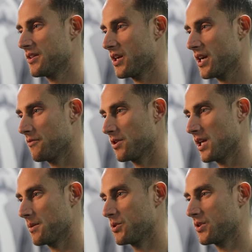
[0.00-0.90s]
I think I will
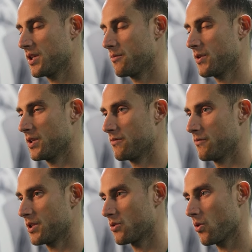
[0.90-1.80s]
help the team
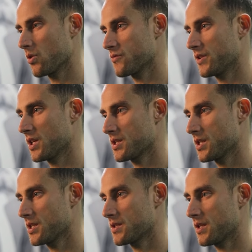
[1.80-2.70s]
with goals, with
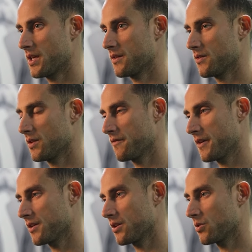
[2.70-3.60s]
assists and
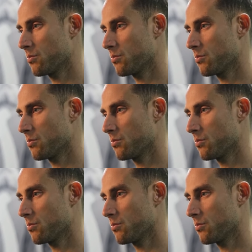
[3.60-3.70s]
defending the